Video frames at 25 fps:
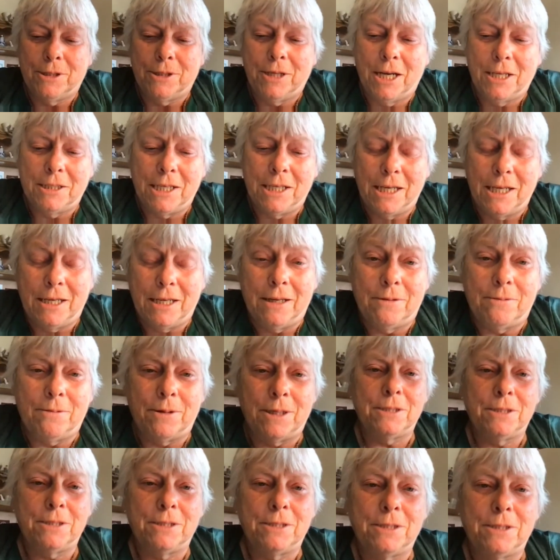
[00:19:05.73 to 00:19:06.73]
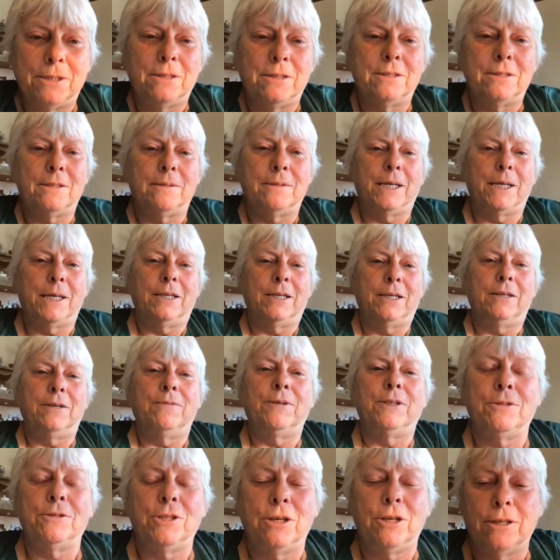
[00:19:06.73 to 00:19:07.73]
We're not taking questions about
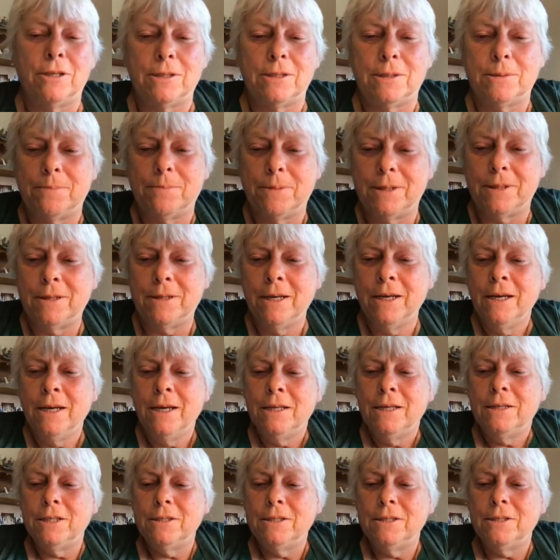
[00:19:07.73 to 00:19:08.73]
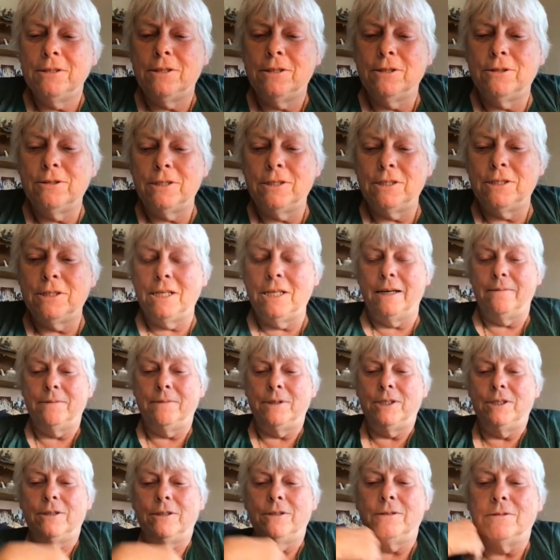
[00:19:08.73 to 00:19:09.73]
individual charts, but this is a good
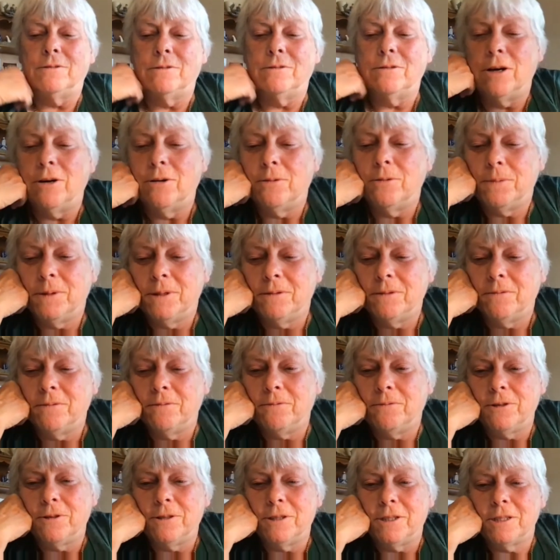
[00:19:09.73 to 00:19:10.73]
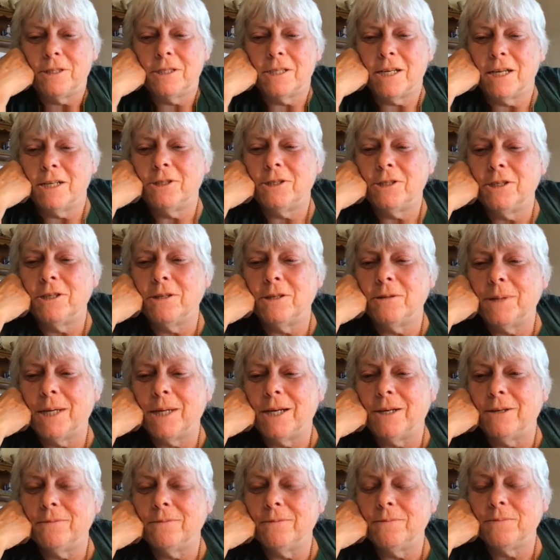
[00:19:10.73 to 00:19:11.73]
time to open for discussion
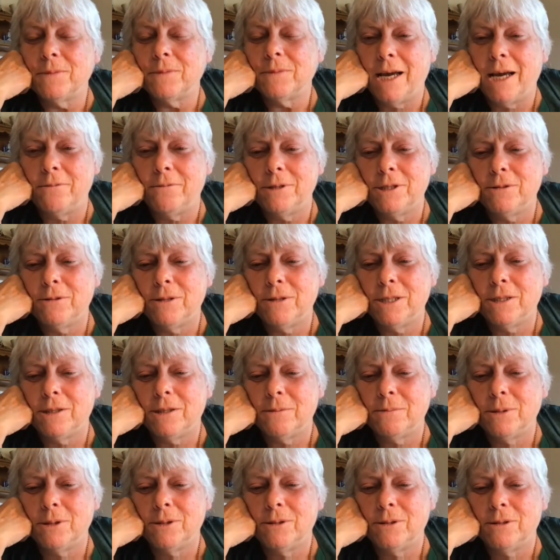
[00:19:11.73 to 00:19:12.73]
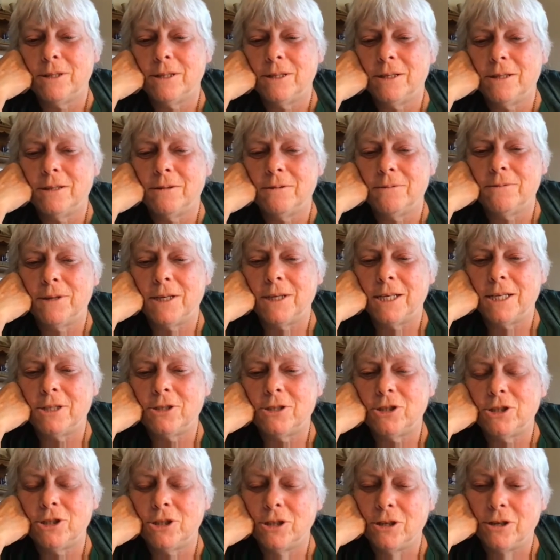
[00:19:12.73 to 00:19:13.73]
about how we treat the moon in a
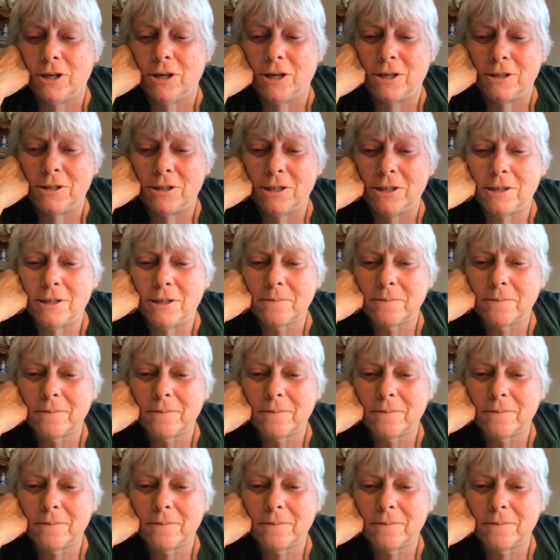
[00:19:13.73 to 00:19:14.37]
Vedic chart.